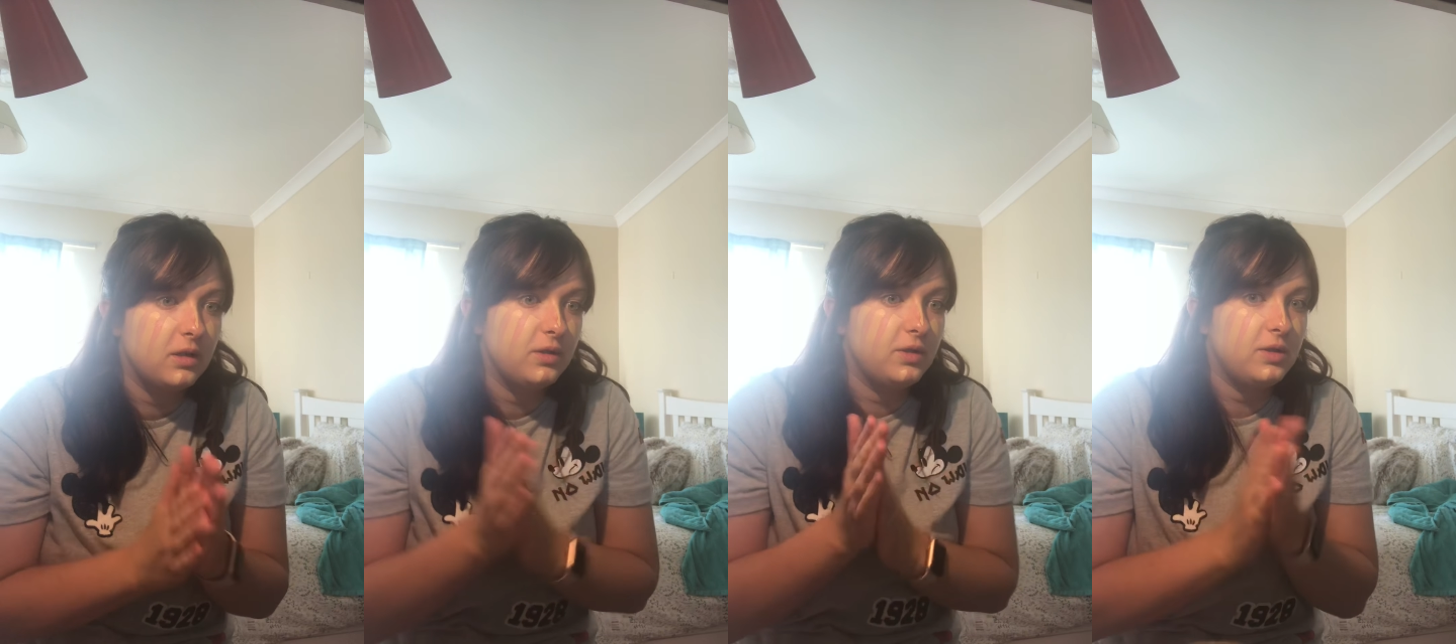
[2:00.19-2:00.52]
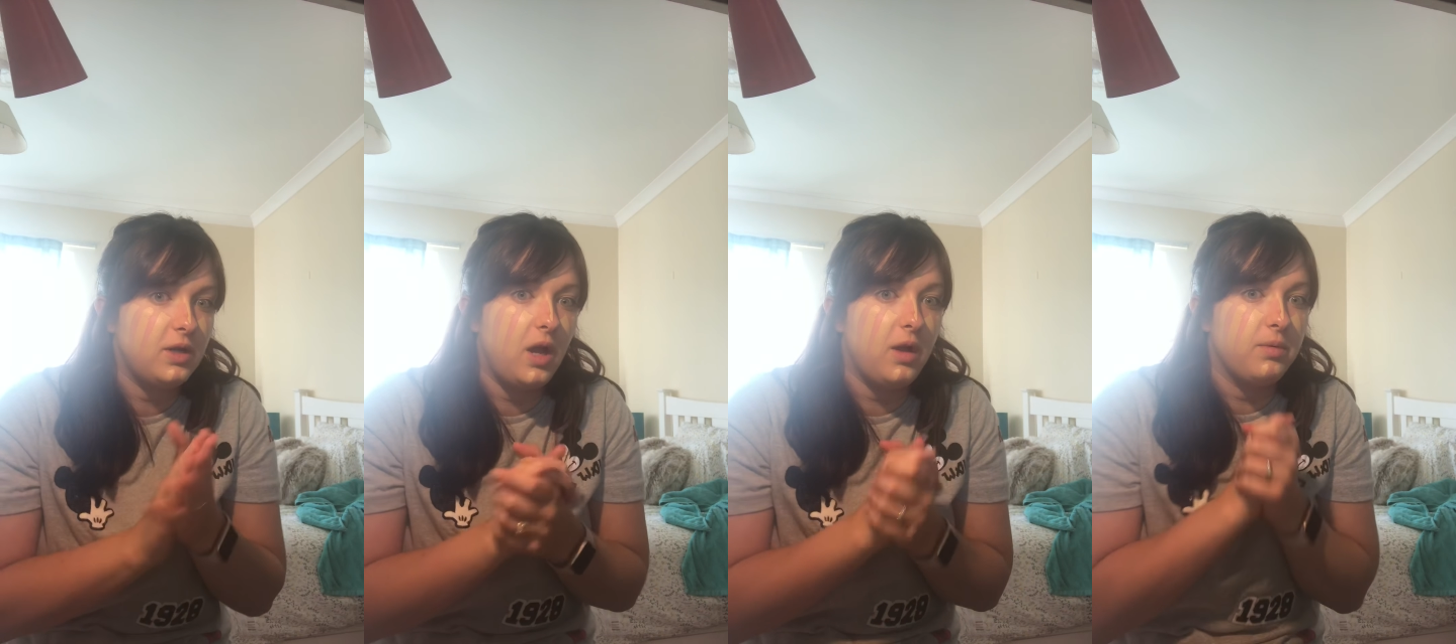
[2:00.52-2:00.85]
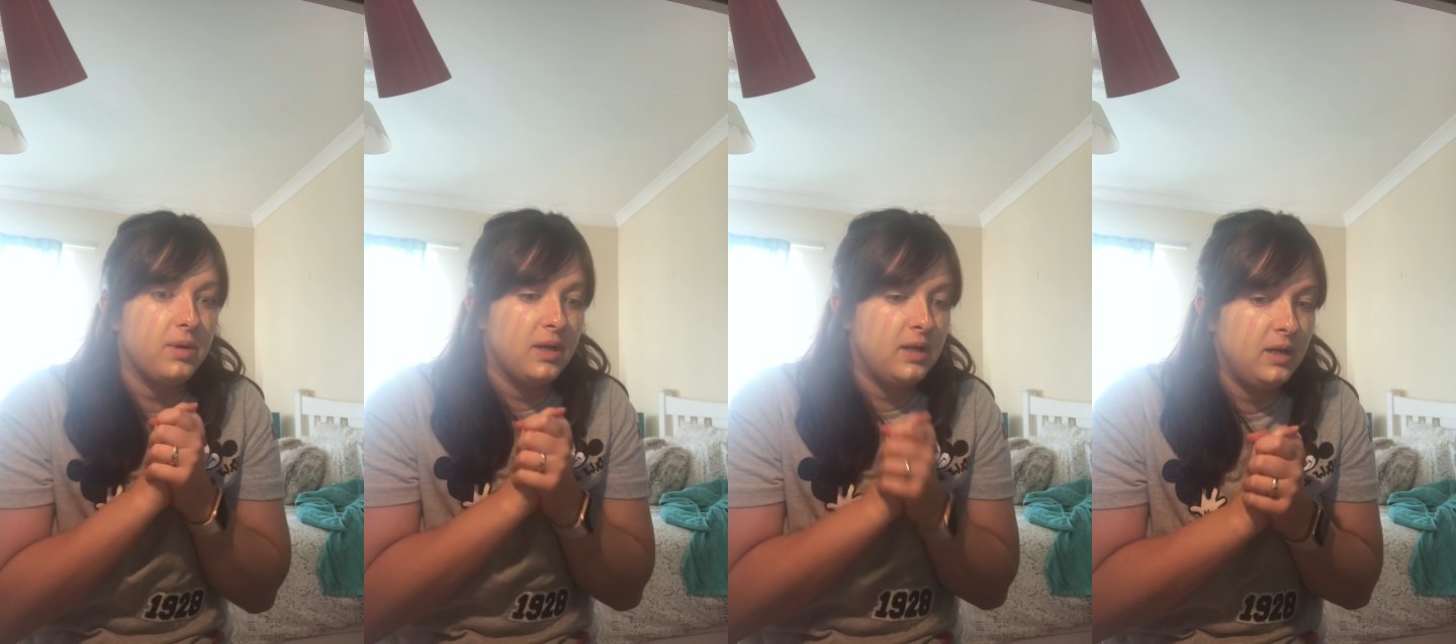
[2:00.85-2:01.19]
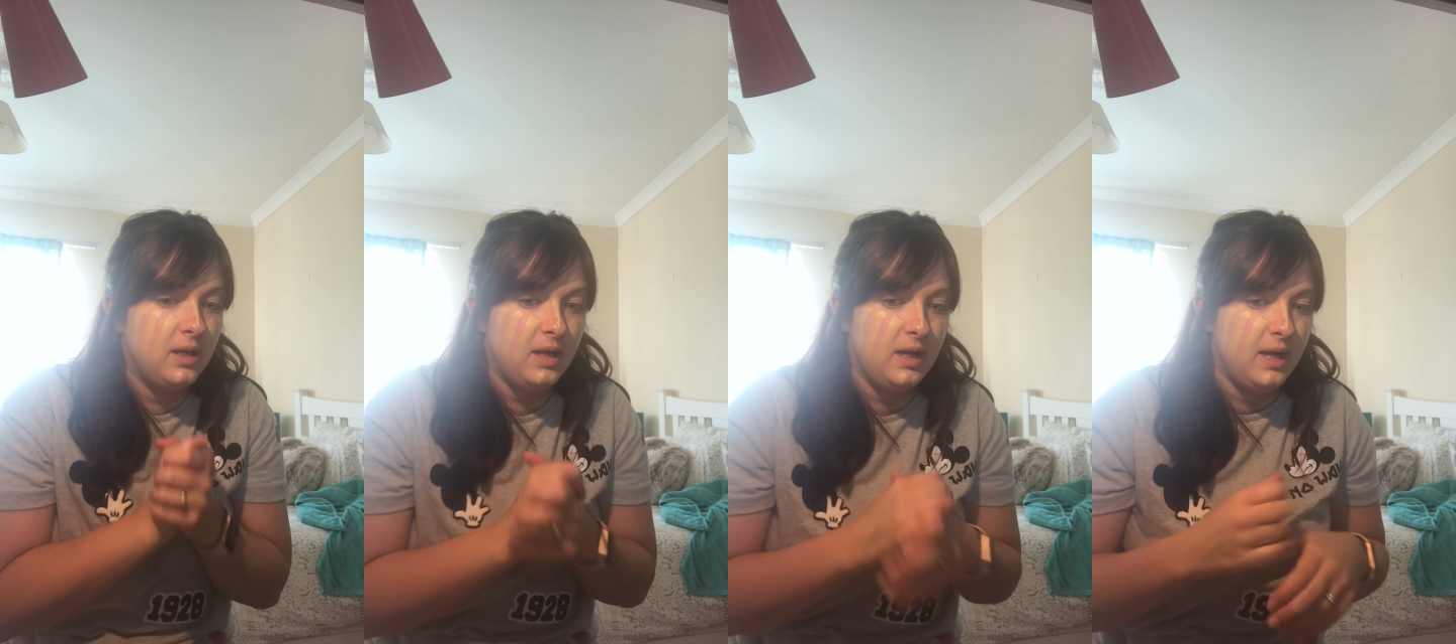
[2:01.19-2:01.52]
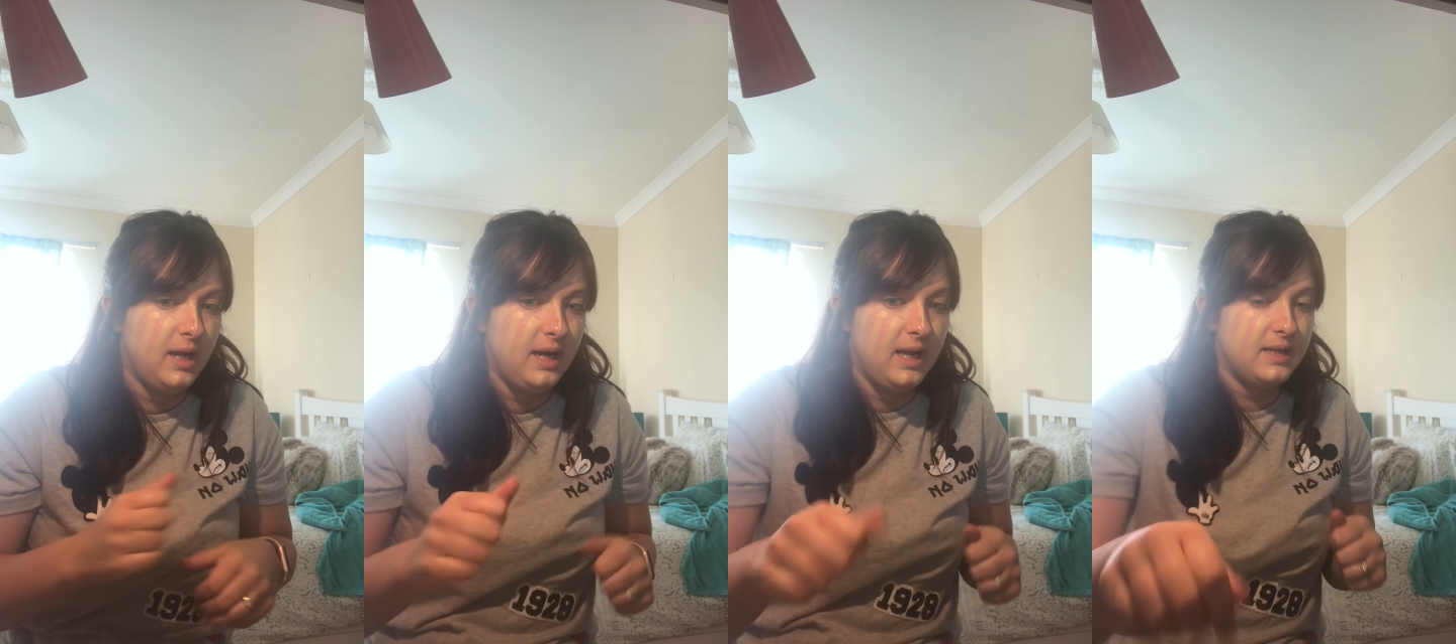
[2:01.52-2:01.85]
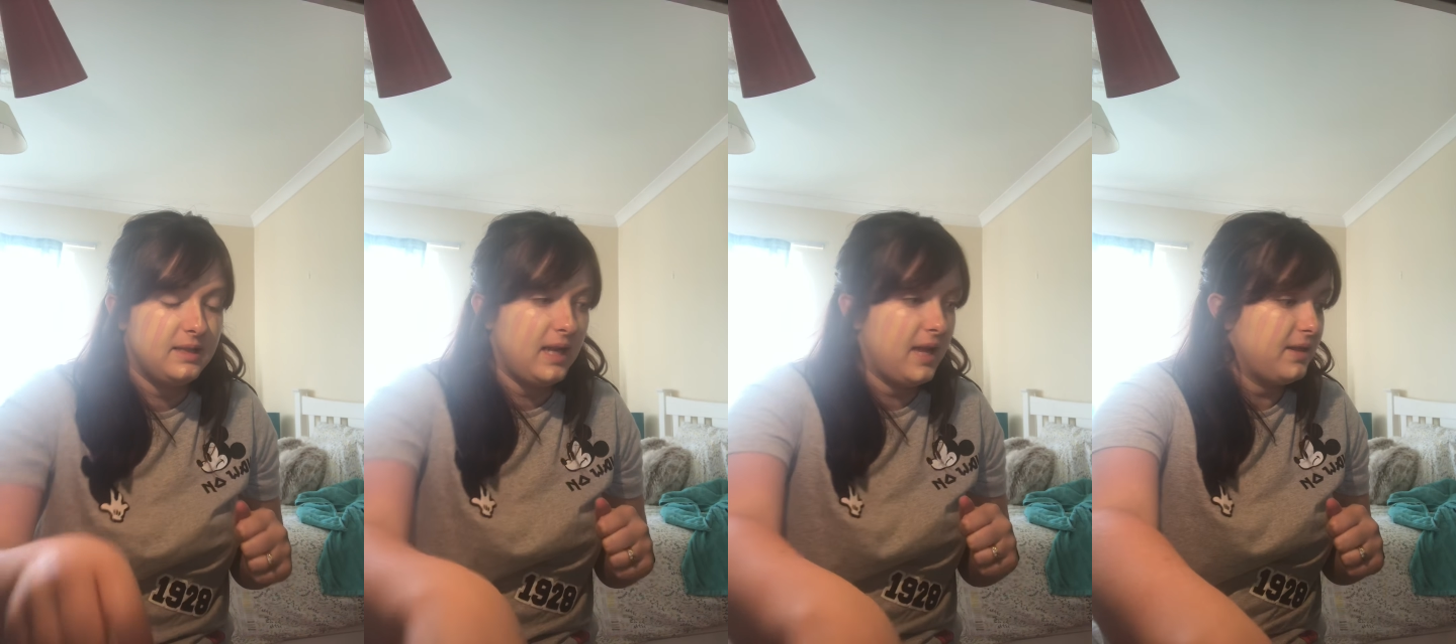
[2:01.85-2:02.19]
So,
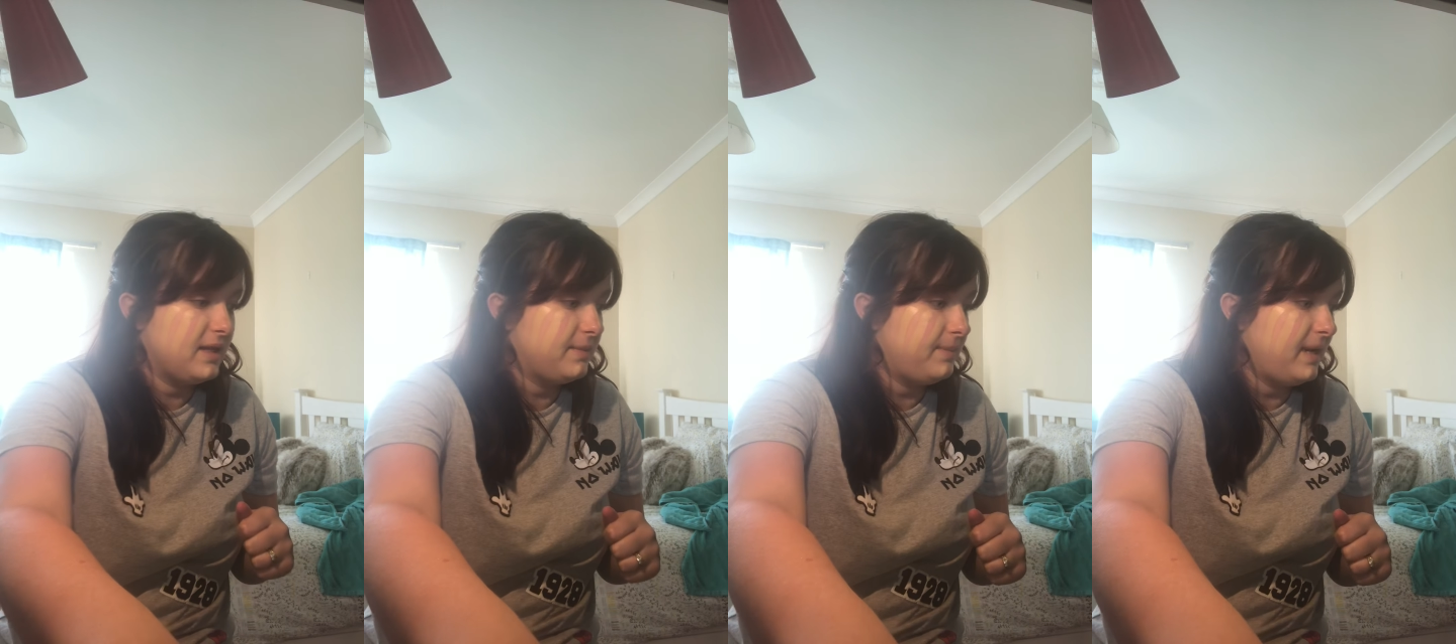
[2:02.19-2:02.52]
let's get this